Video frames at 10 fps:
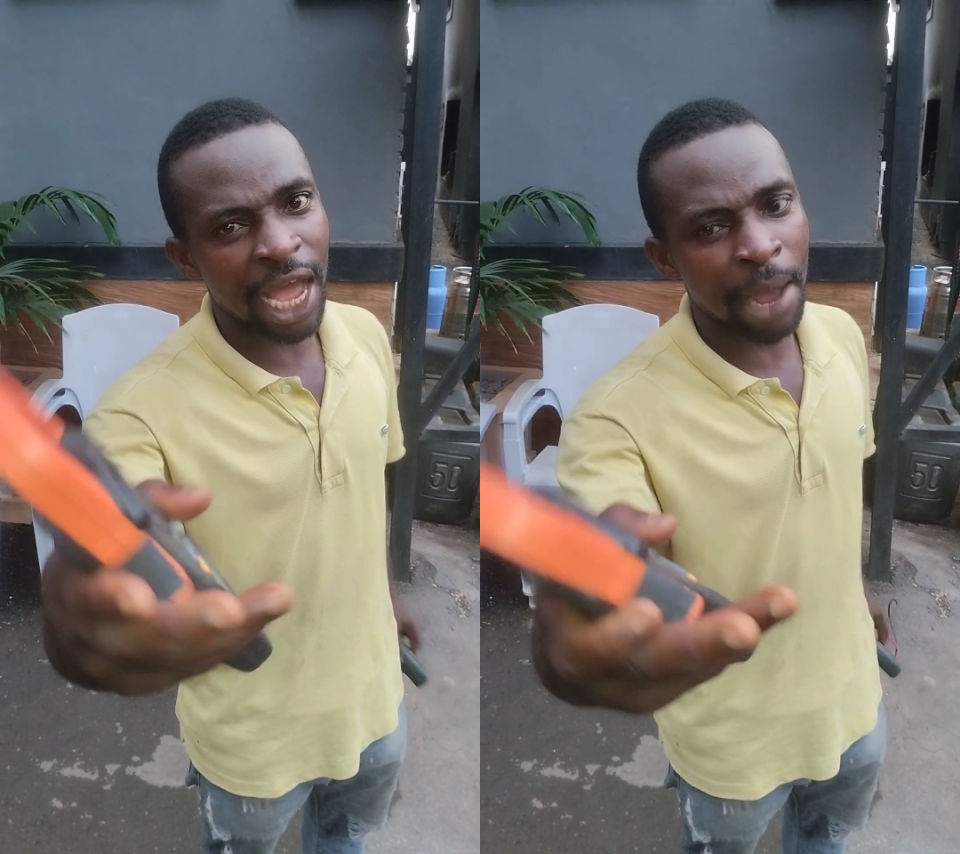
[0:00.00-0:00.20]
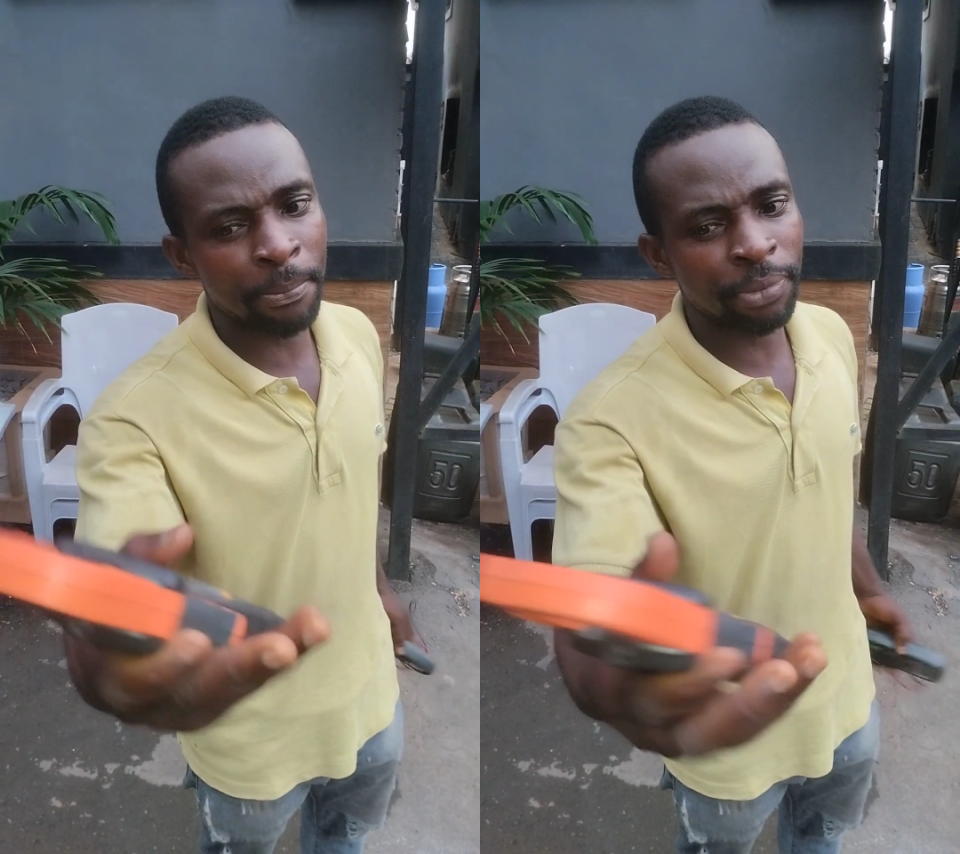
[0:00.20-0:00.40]

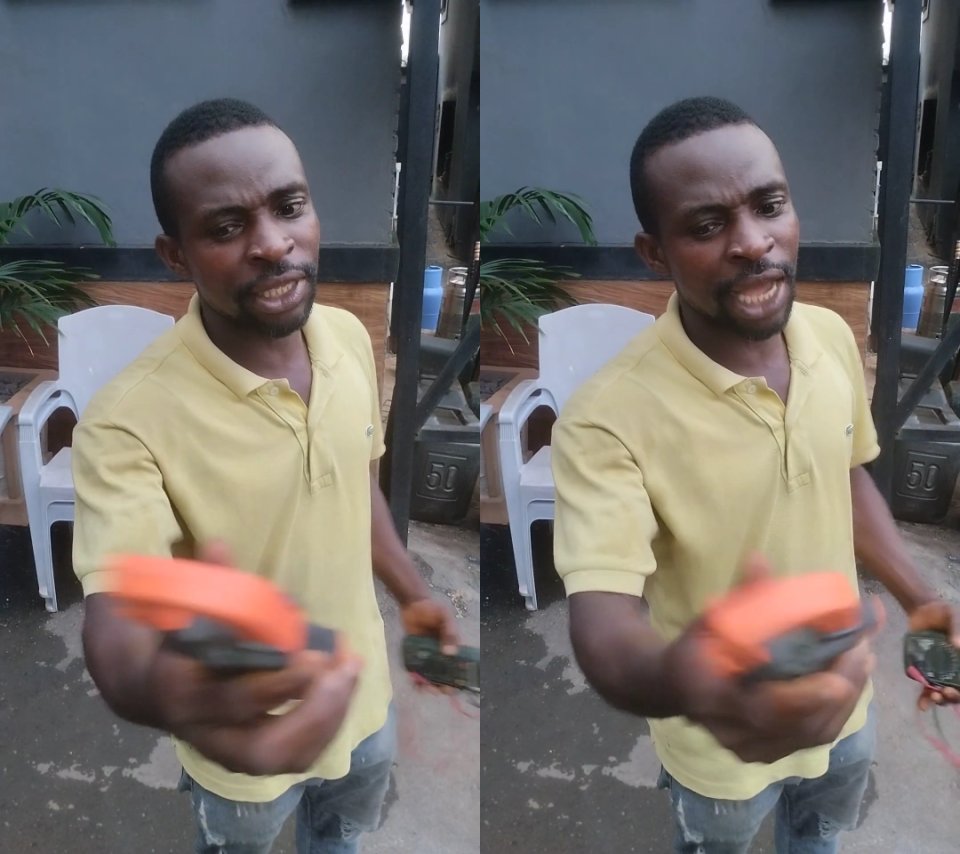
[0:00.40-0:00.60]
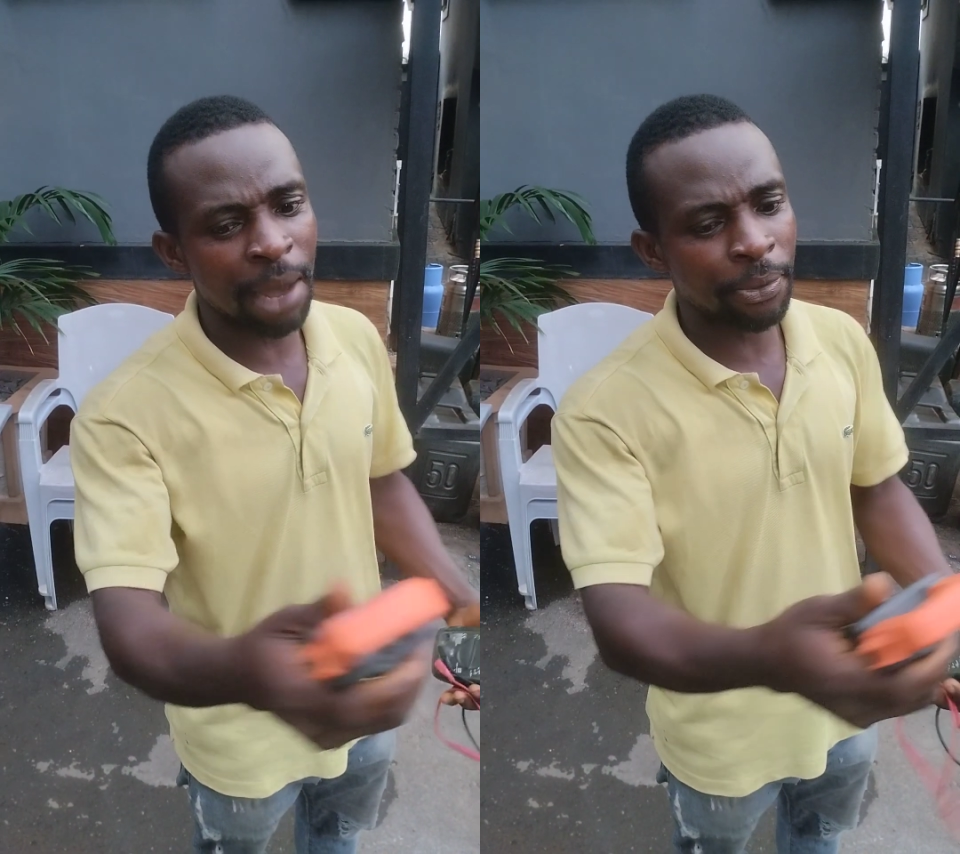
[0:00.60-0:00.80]

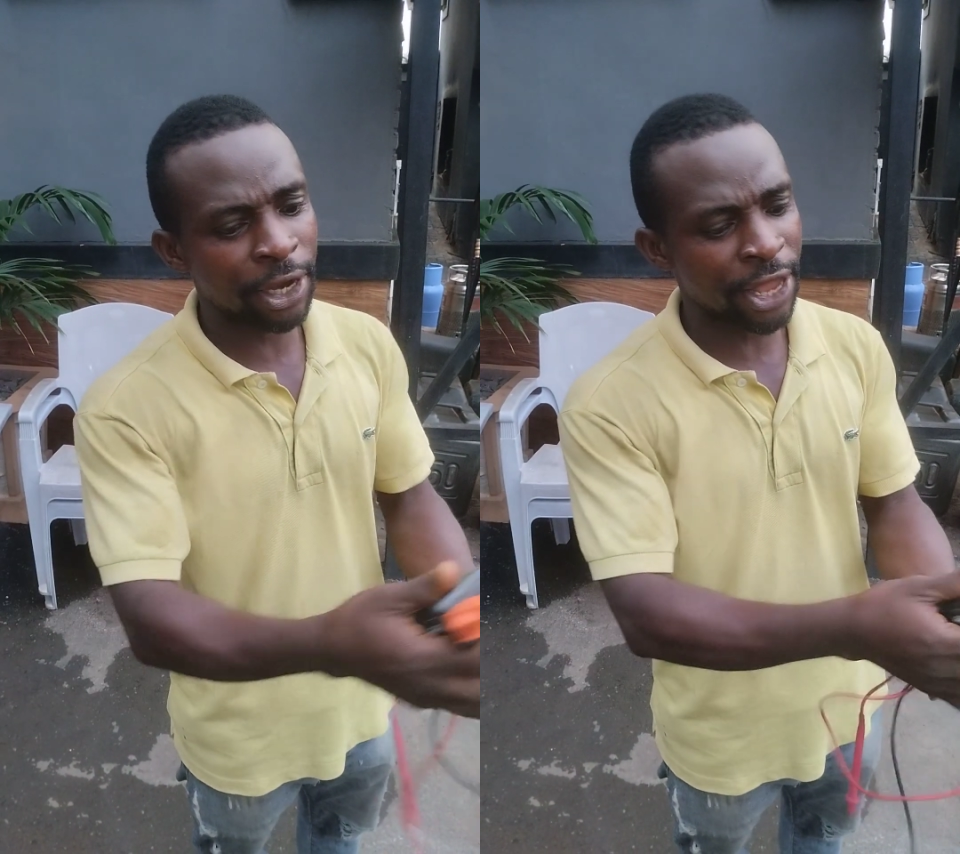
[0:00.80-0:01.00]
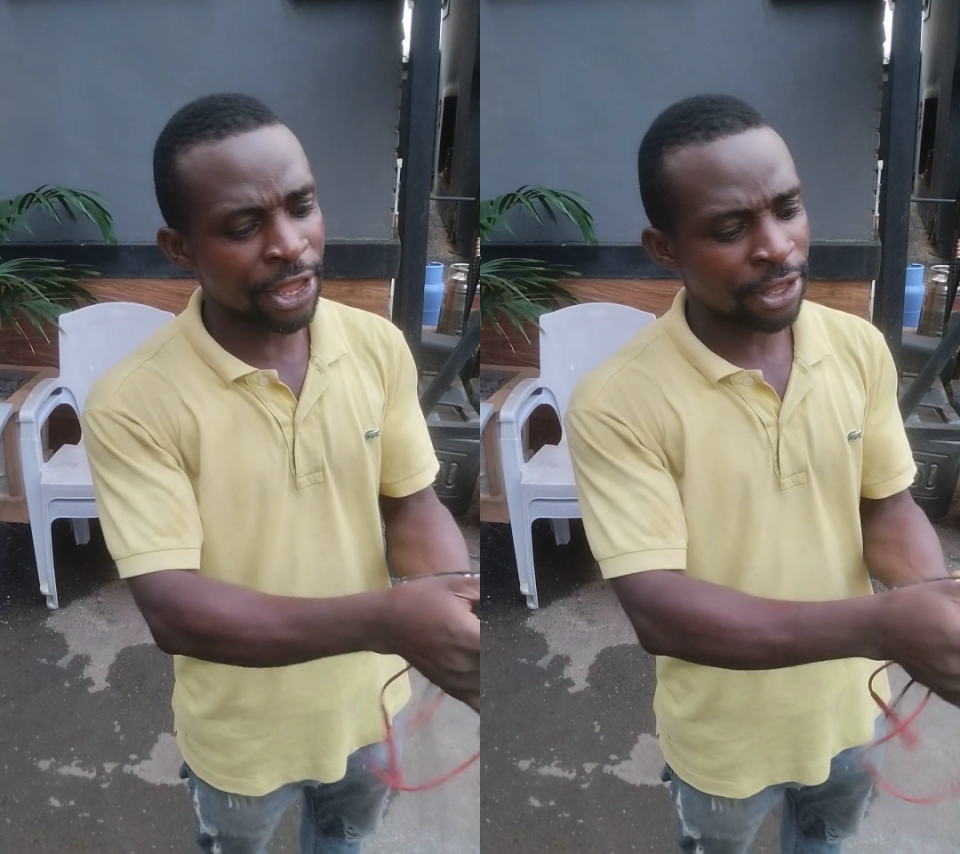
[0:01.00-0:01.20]
amp
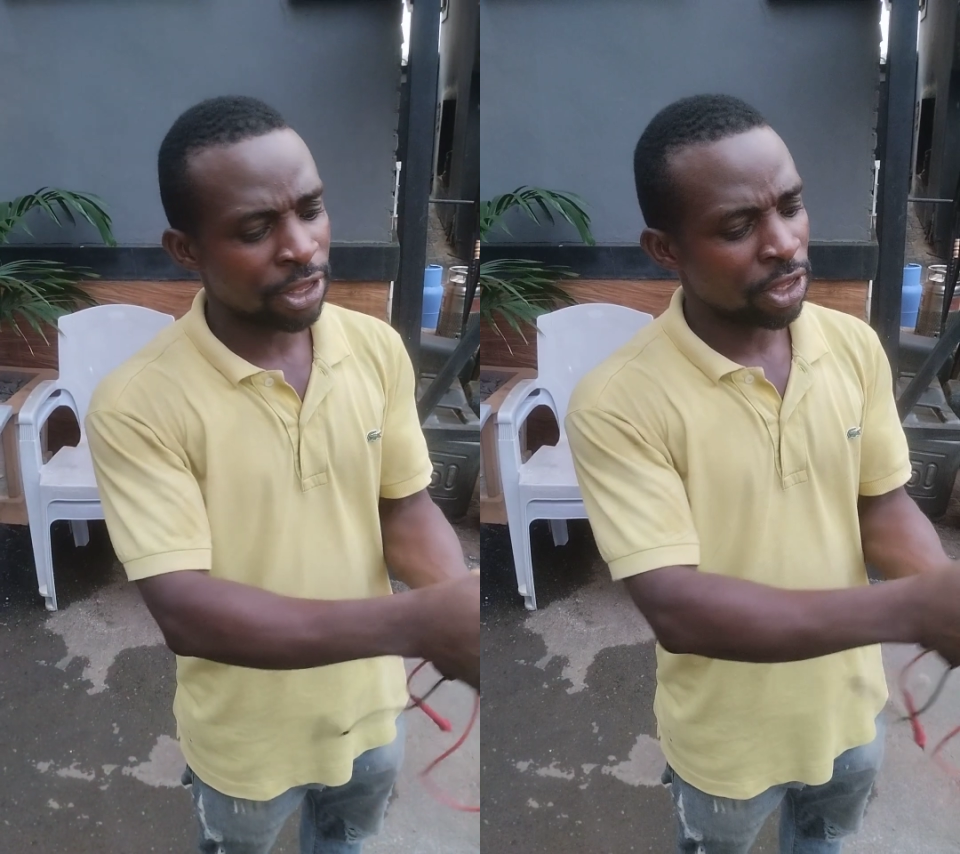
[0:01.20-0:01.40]
reading.